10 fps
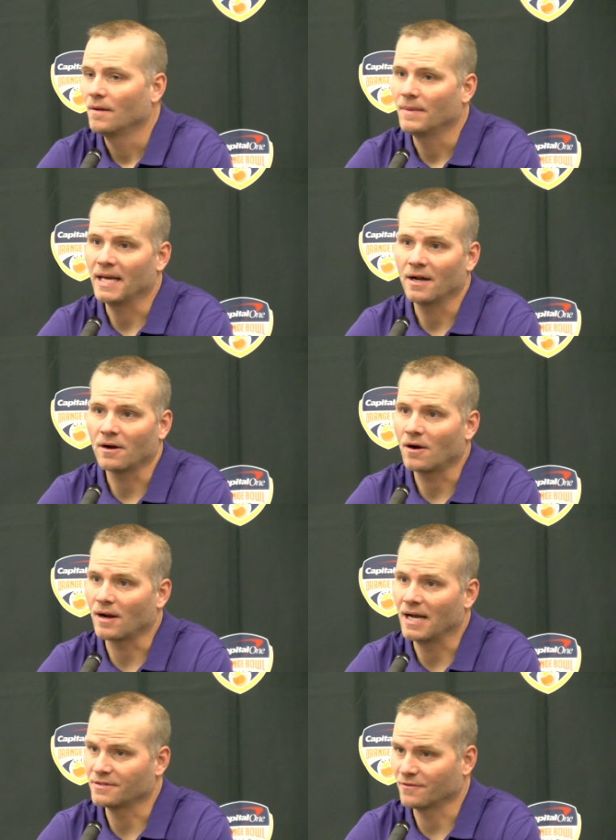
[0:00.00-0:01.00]
Man, our
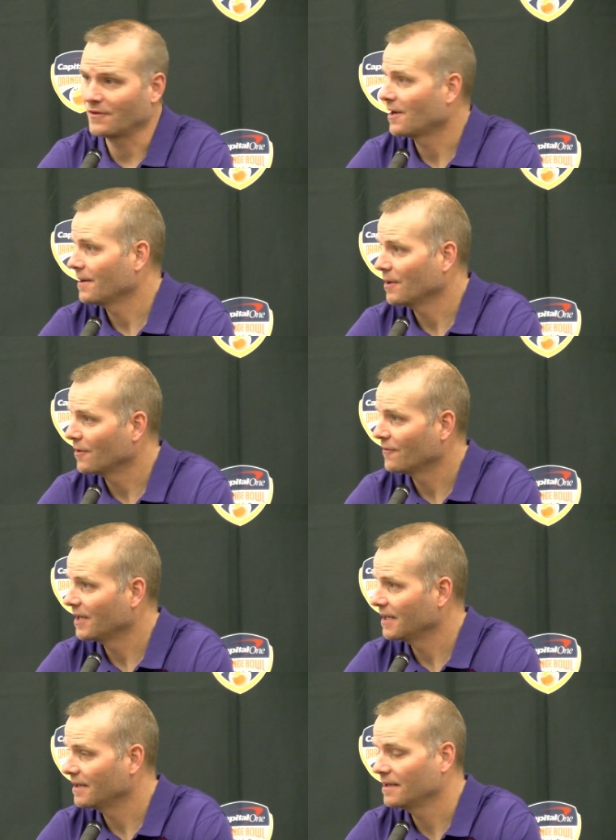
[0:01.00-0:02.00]
guys are very
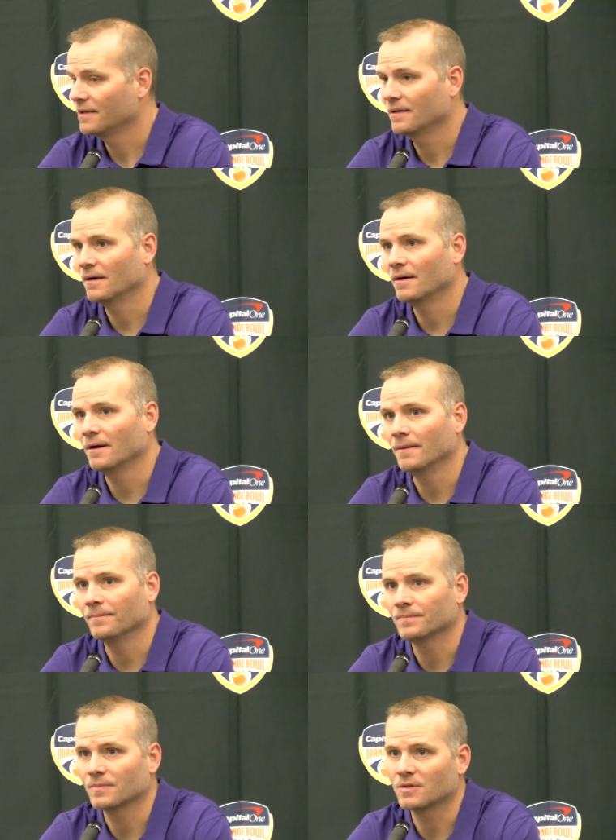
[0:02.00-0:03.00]
motivated
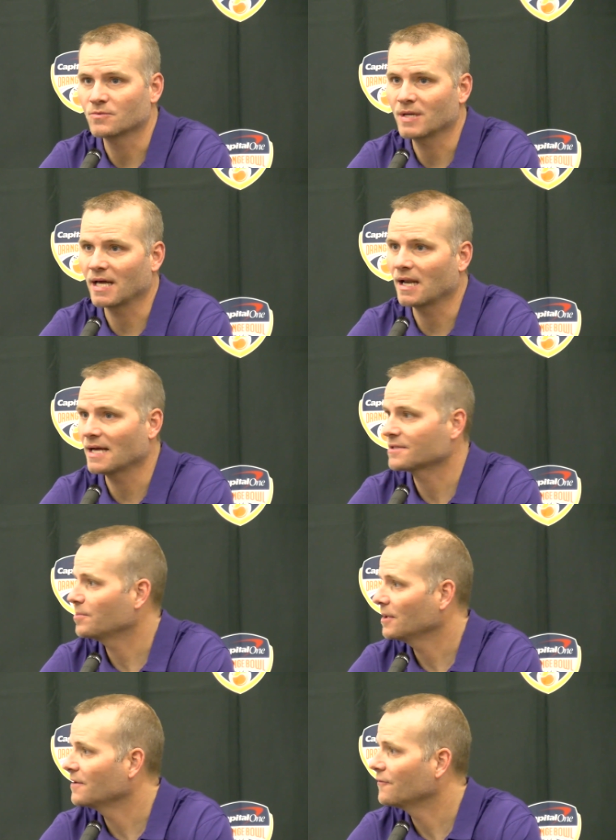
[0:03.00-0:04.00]
because we got a lot to
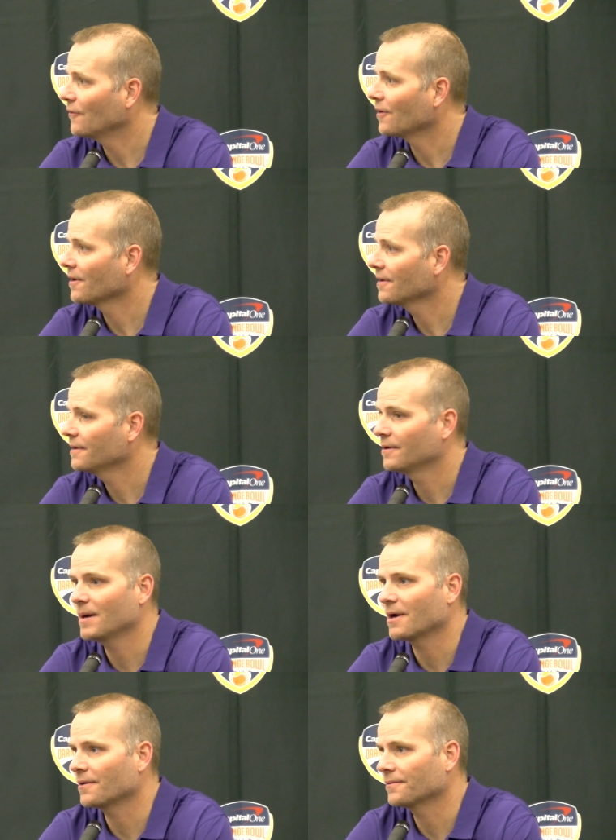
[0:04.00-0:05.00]
play for. No
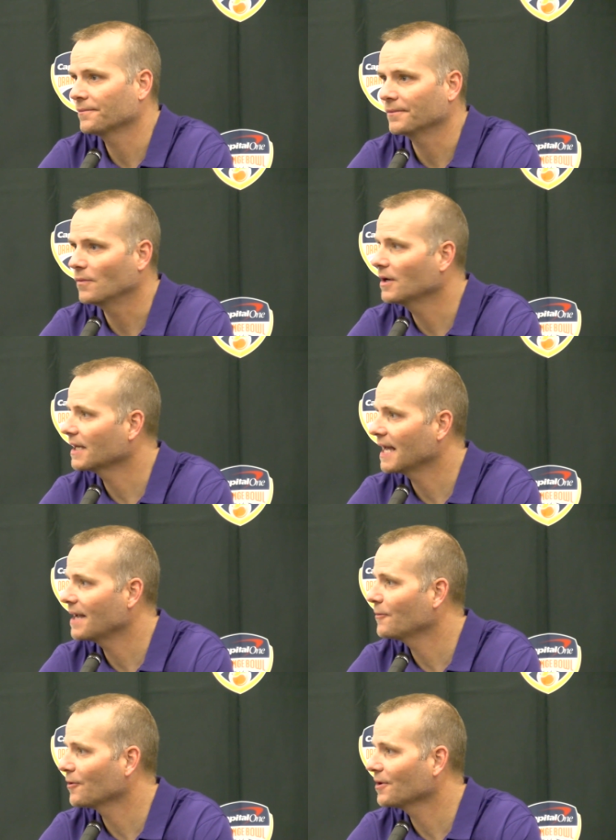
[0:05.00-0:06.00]
matter what
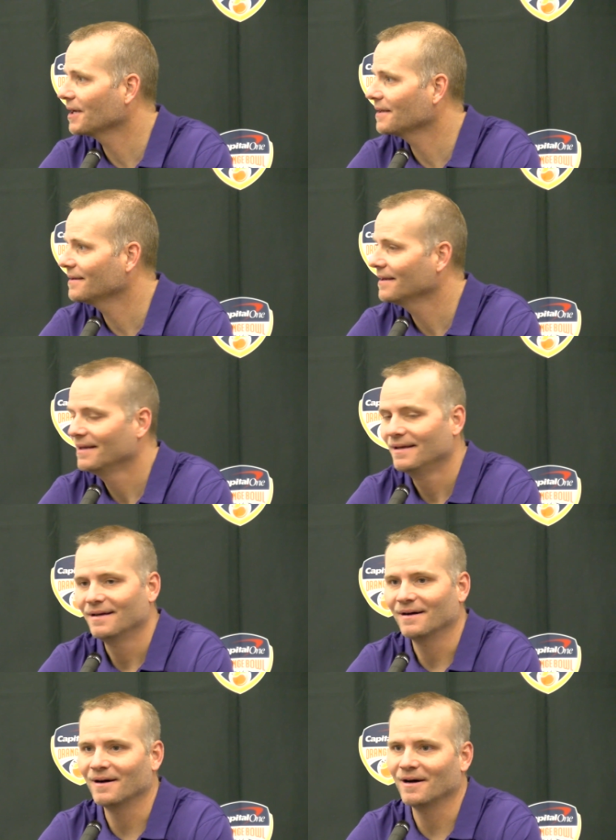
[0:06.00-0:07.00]
game we're in,
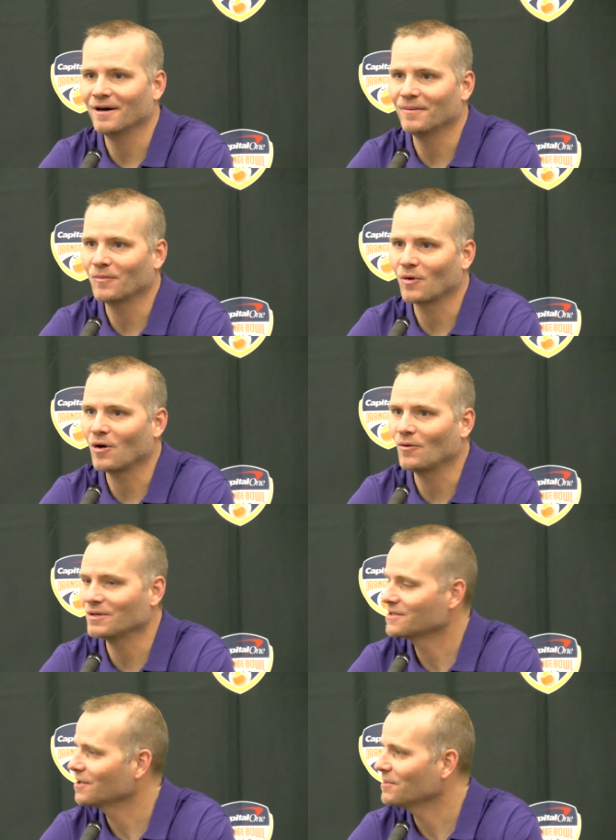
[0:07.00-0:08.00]
we're
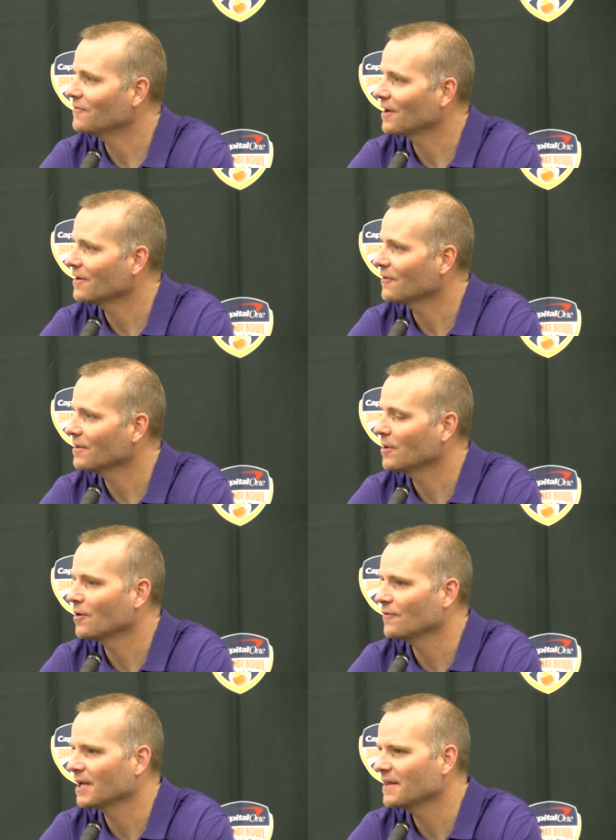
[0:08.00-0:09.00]
always going to be very
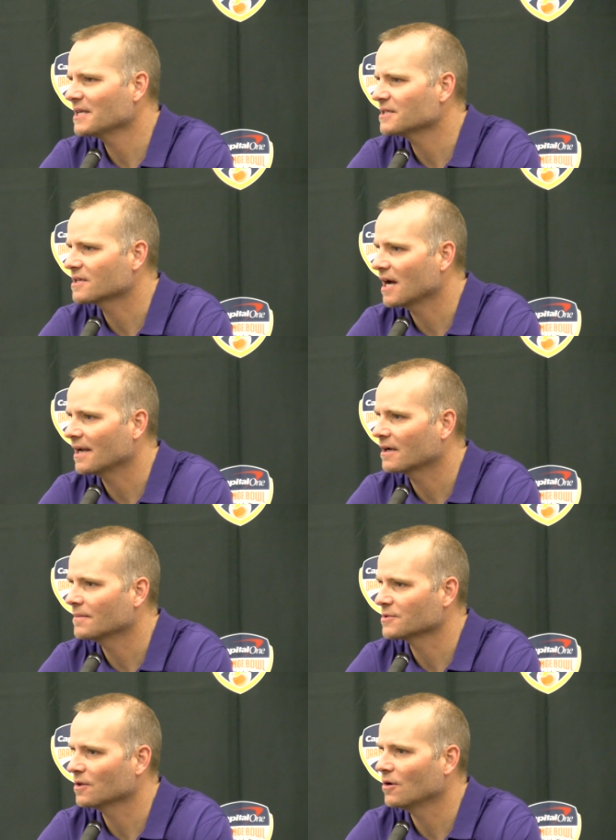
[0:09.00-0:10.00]
motivated. That just kind of
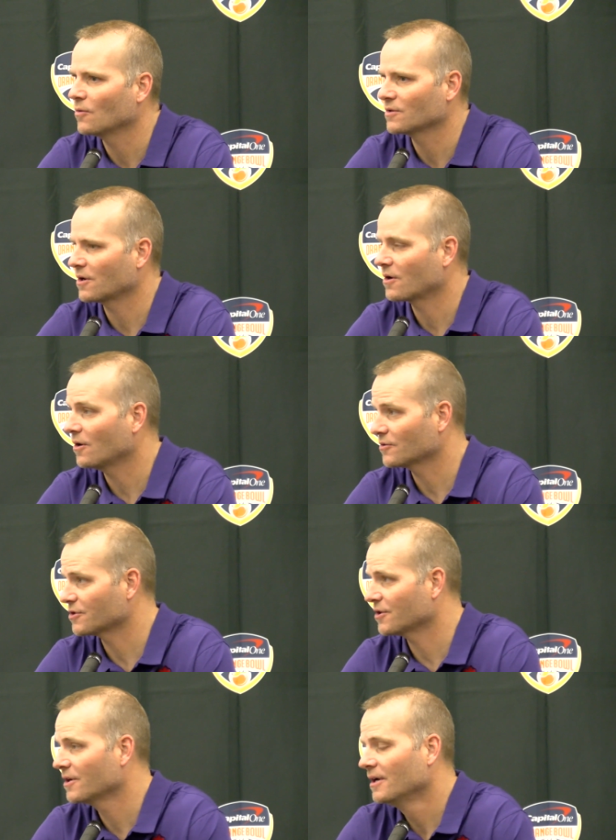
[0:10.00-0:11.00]
comes along with our
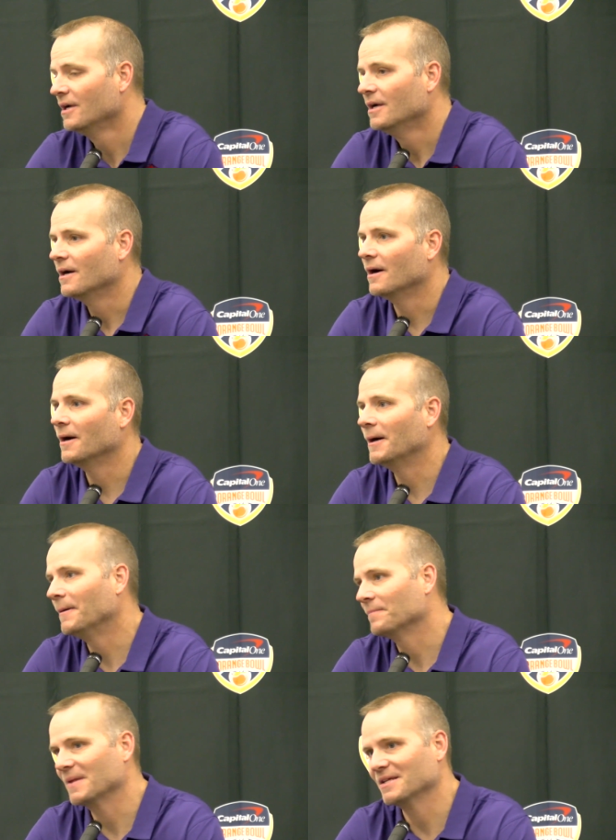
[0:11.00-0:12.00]
culture.
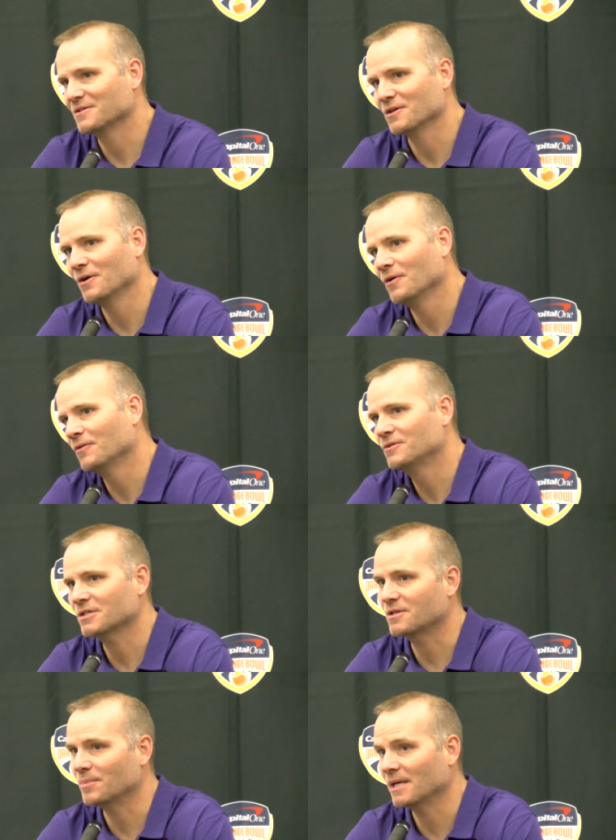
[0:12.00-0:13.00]
And so
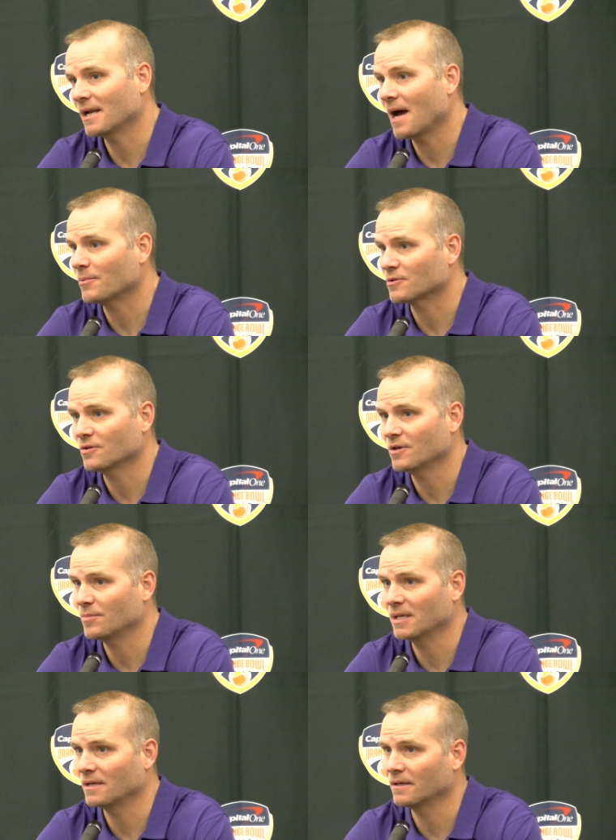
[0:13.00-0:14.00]
just to be in an opportunity
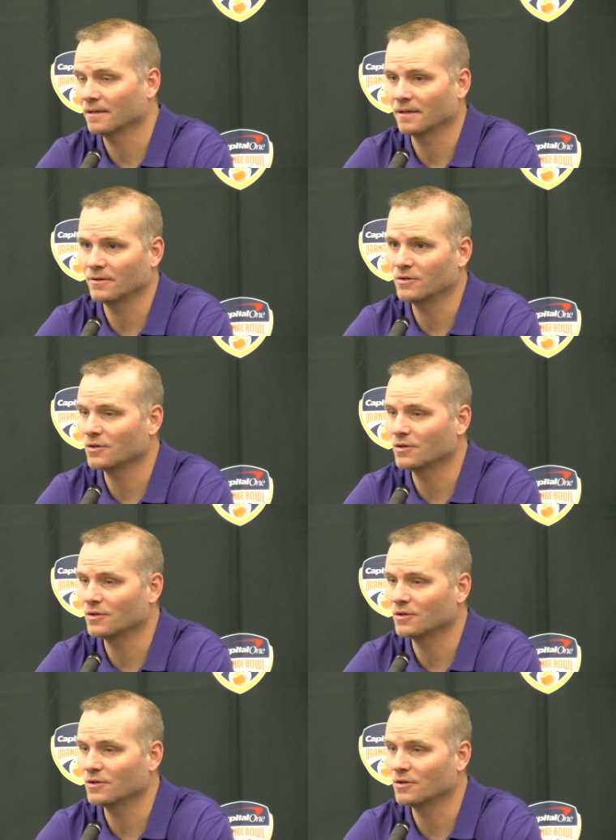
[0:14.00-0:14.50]
to be in a New